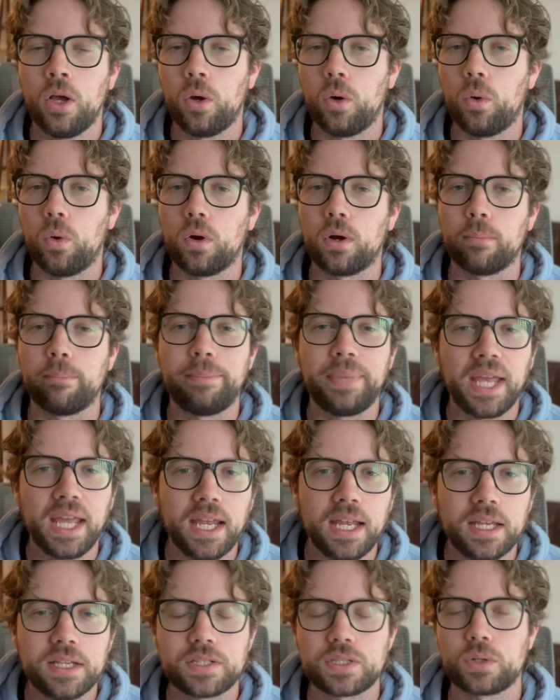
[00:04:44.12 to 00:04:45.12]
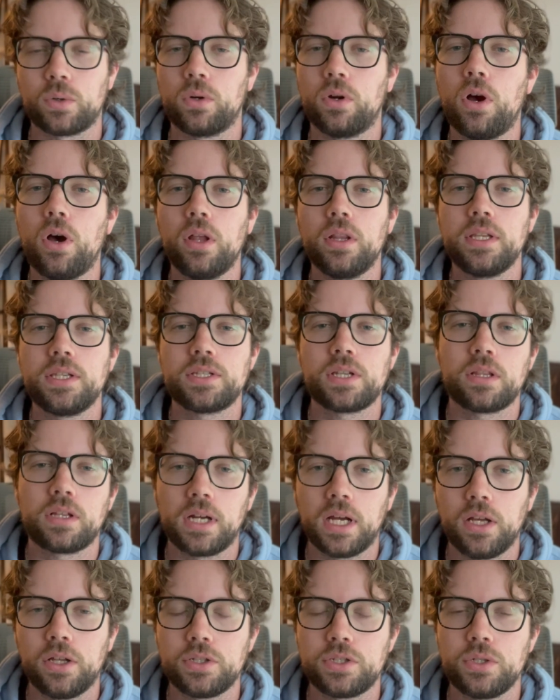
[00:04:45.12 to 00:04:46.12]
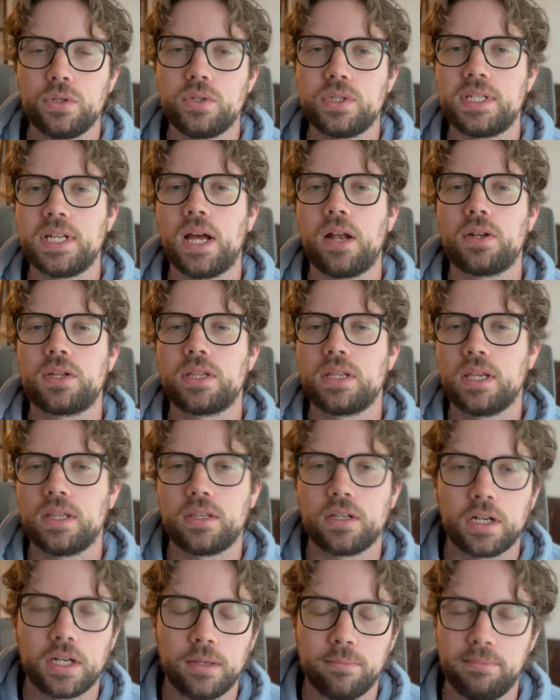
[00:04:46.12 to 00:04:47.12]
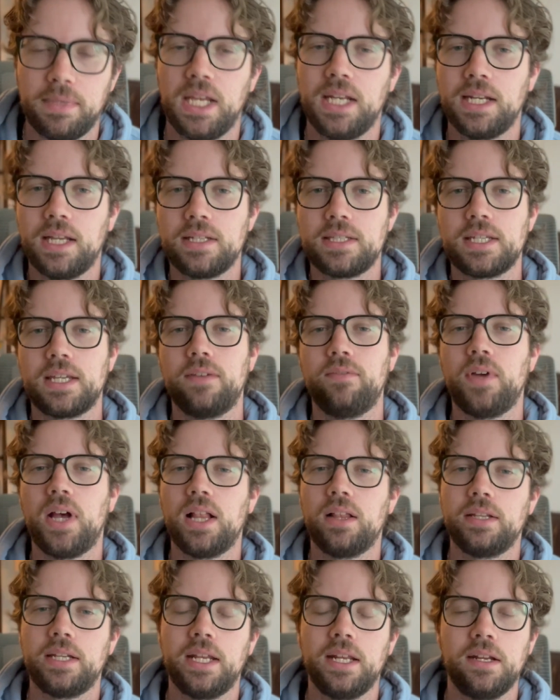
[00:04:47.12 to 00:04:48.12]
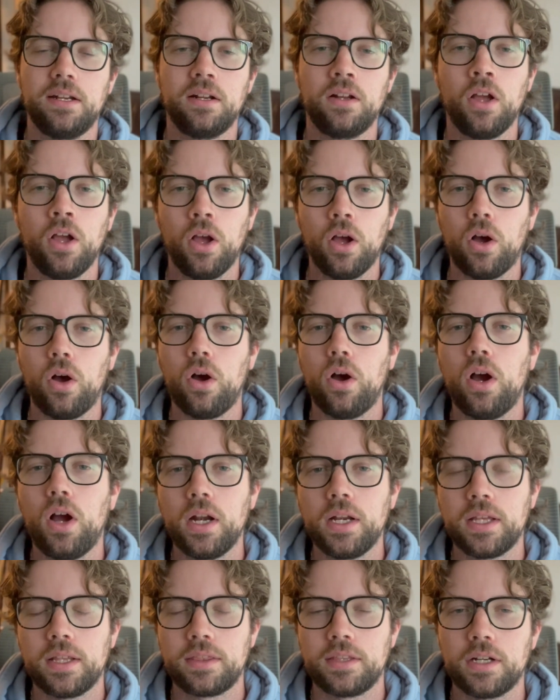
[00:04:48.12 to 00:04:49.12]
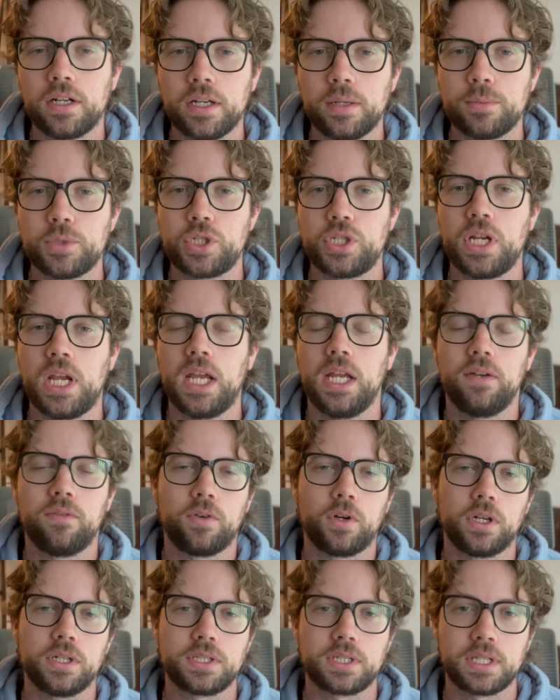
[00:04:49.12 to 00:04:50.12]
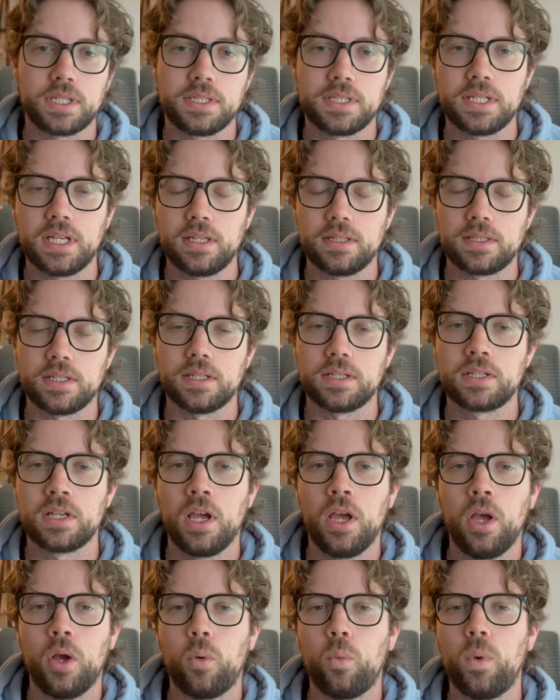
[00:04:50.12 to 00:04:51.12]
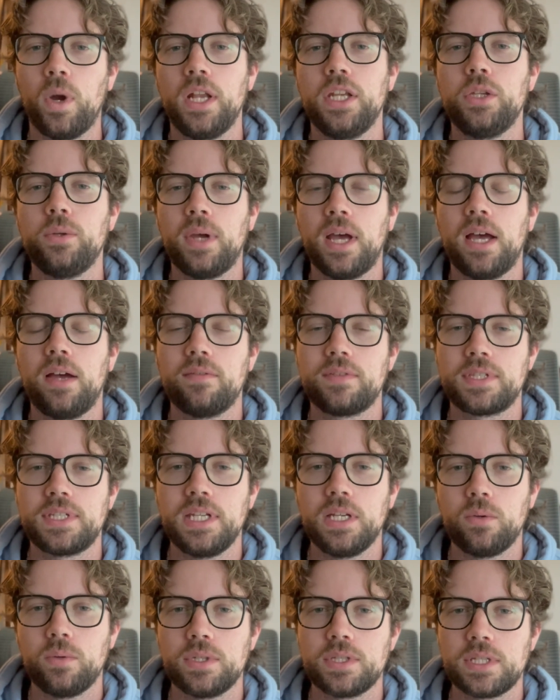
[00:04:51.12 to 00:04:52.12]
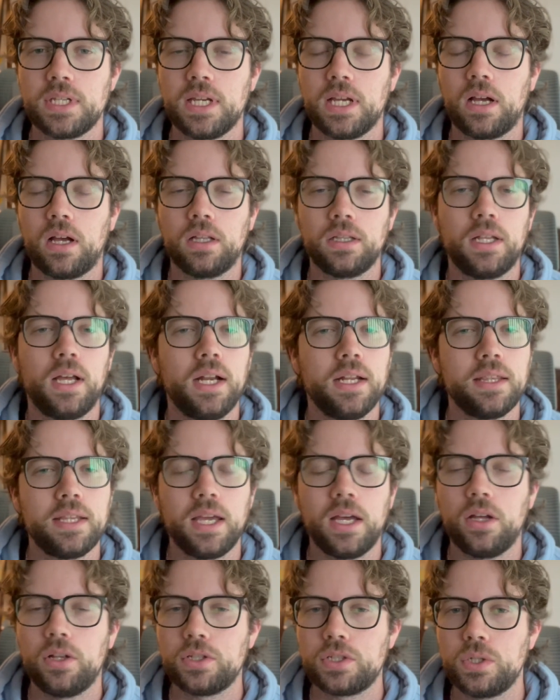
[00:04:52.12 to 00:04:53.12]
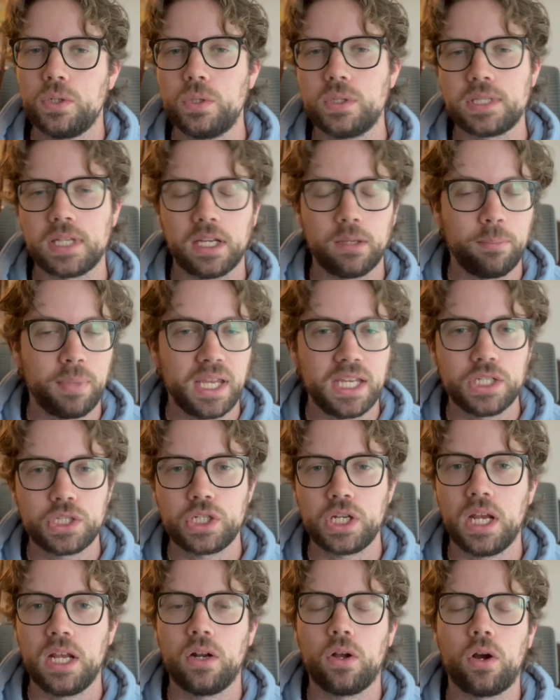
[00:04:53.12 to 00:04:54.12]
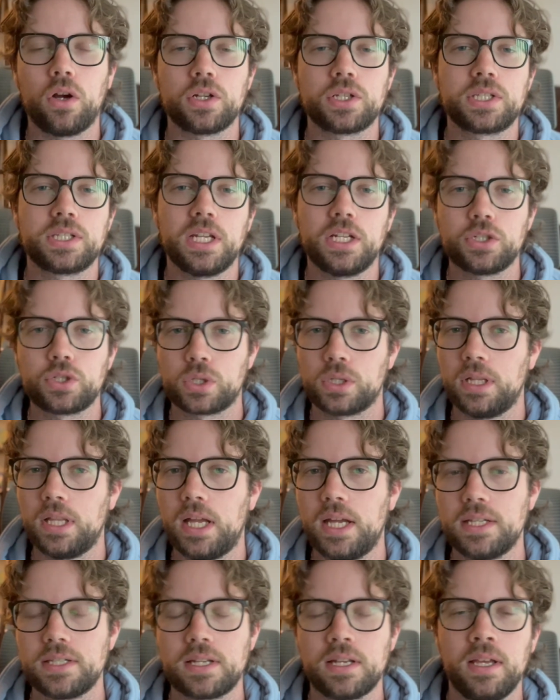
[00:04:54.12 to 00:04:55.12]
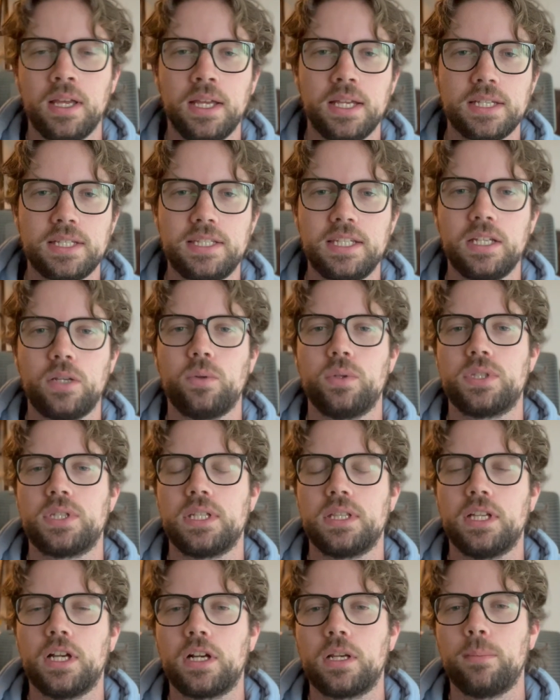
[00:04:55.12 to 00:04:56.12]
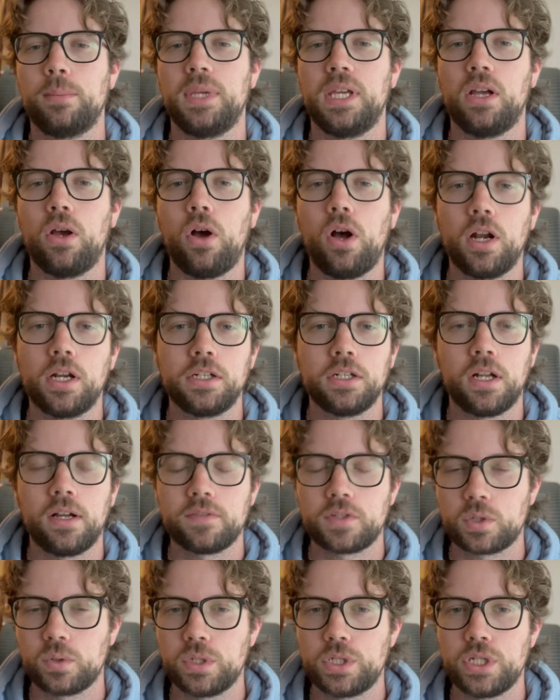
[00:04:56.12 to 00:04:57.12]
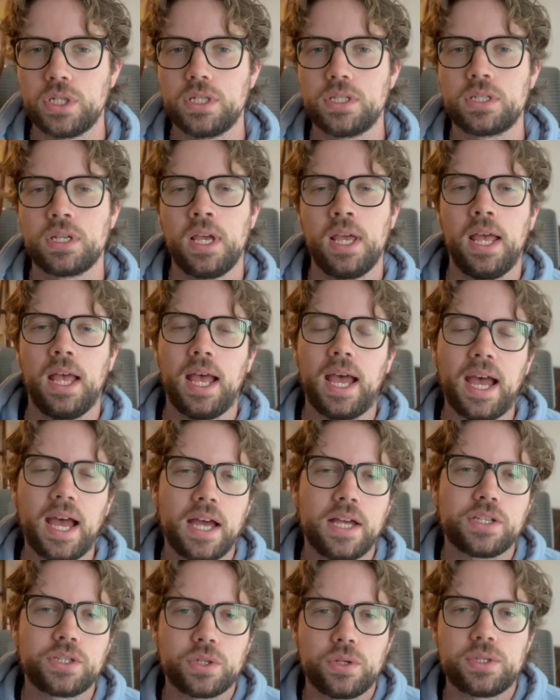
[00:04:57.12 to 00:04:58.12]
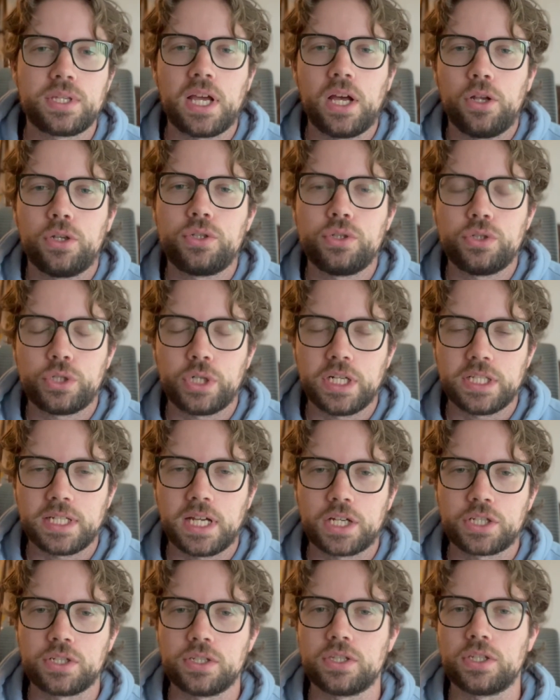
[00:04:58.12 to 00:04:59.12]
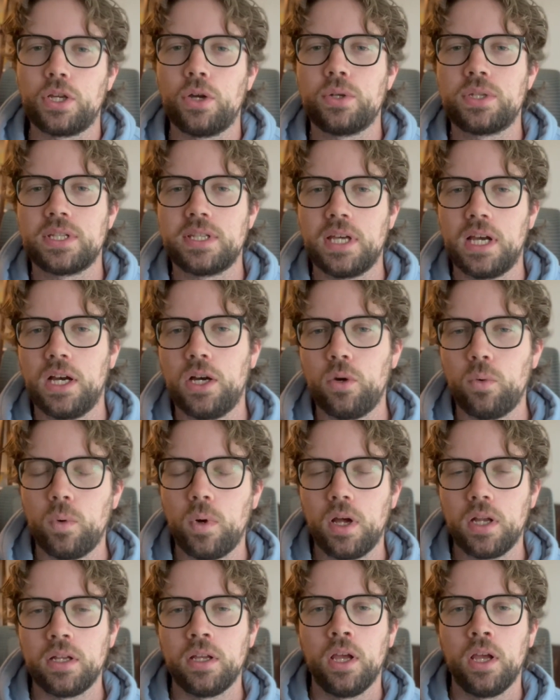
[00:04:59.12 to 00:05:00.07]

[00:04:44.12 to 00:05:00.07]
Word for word: or Base or all these other L2s down to the Ethereum mainnet to get validated on Ethereum's chain for its consensus. When you have sequencing, a lot of the L2s like Base chain are centralized sequencing. There can be on and off switches, as those L2 transactions go to the L1.